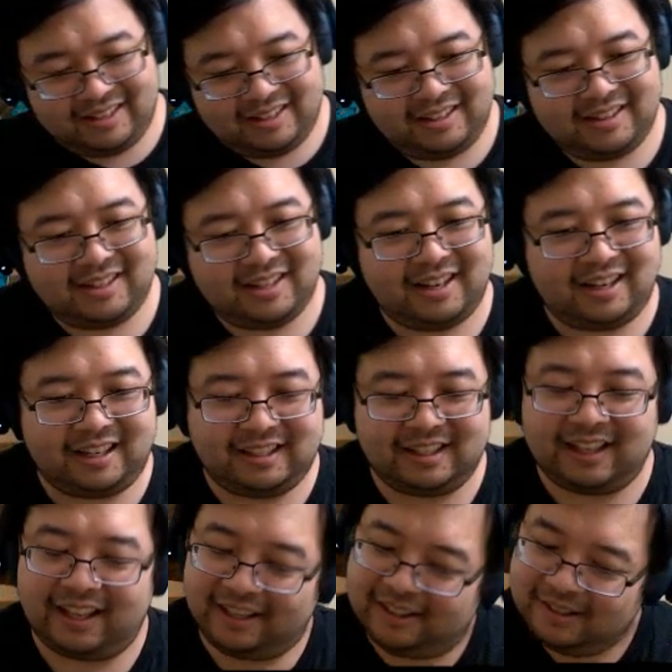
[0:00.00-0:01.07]
And then I
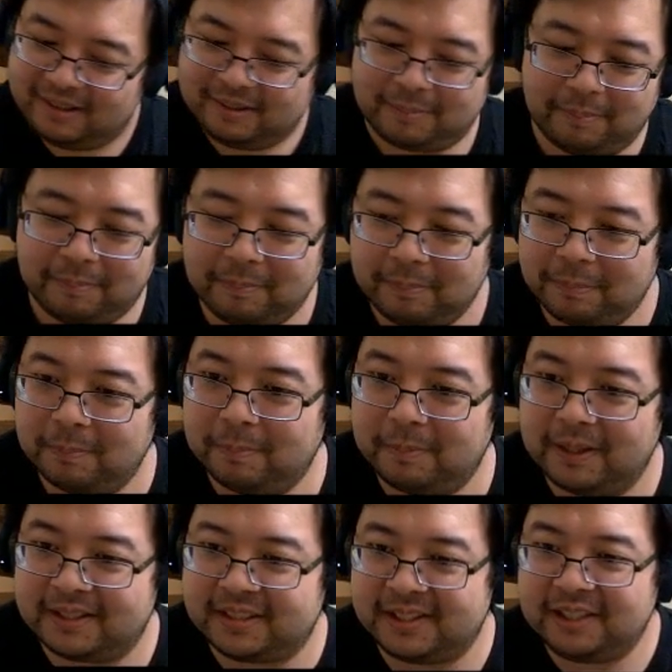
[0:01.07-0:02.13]
like
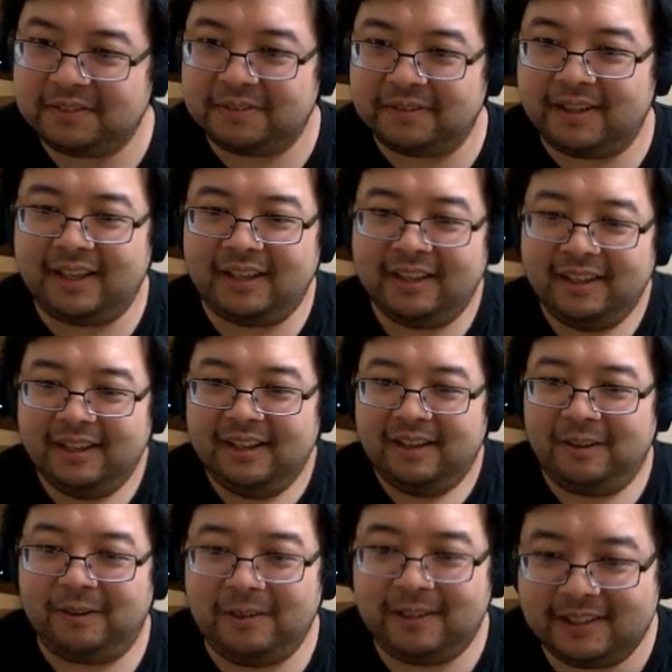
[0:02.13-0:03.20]
exchange for it
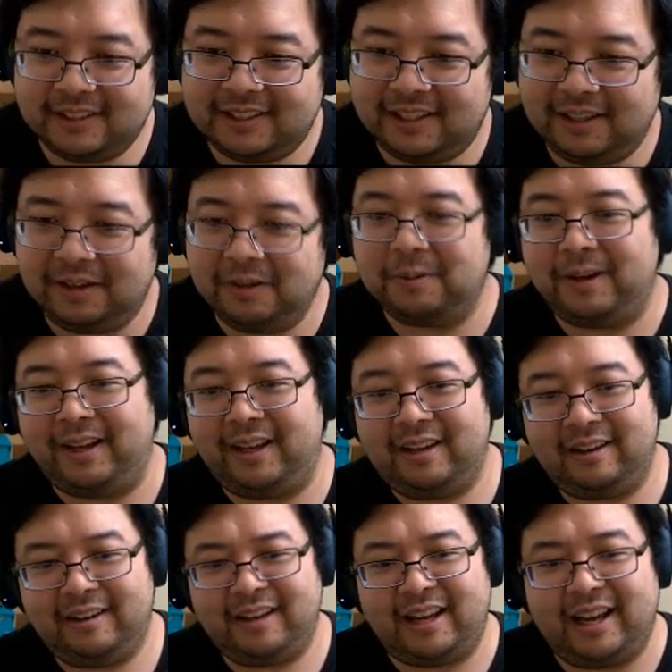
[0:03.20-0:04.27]
only to see, oh wait,
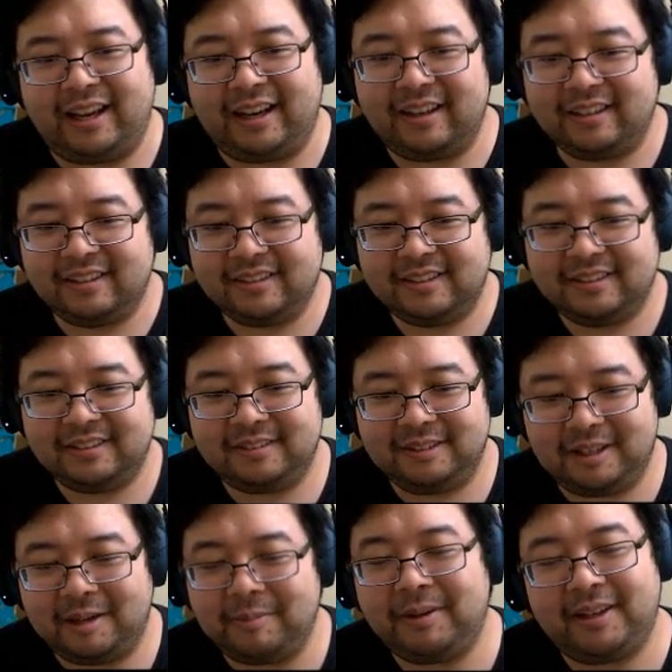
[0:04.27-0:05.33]
I already had it.
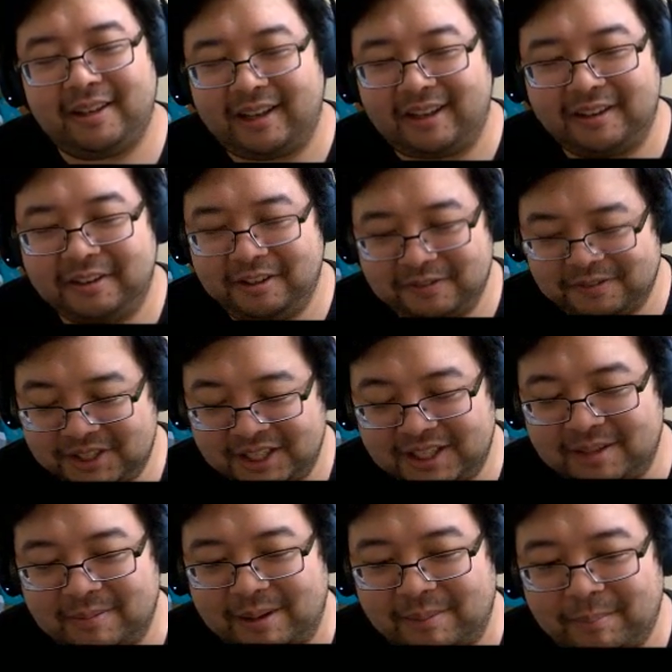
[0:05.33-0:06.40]
I mean, I could have
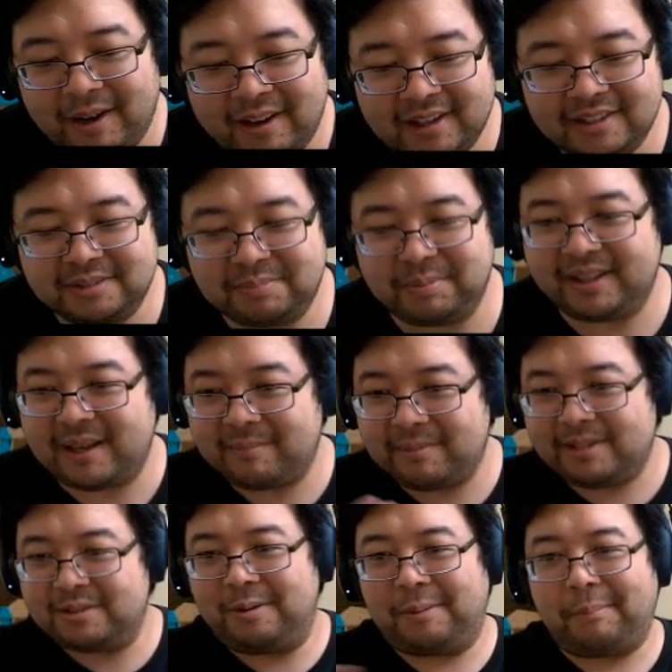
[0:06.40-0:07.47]
checked in my box, but that
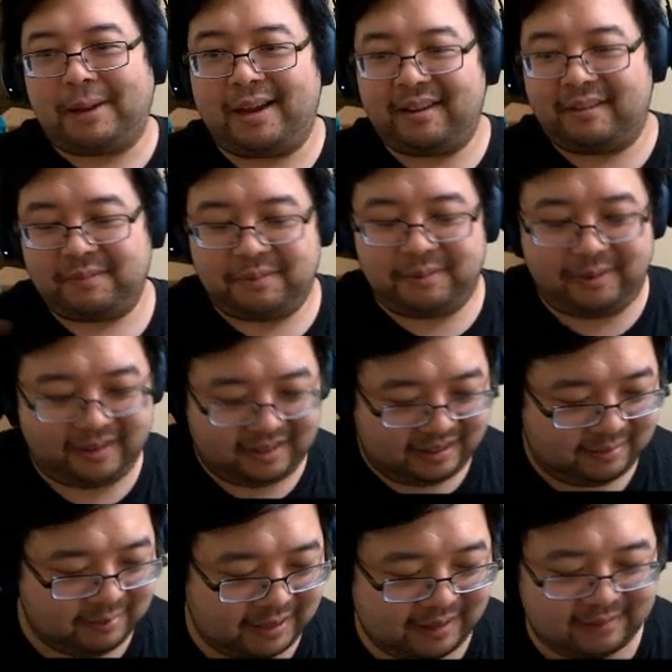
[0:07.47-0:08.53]
means going back and forth
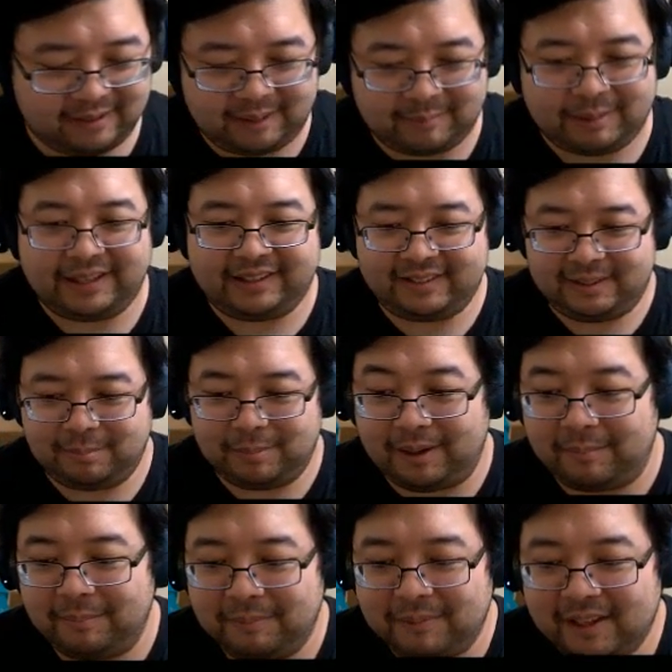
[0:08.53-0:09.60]
and whatever, I'm a lazy bum.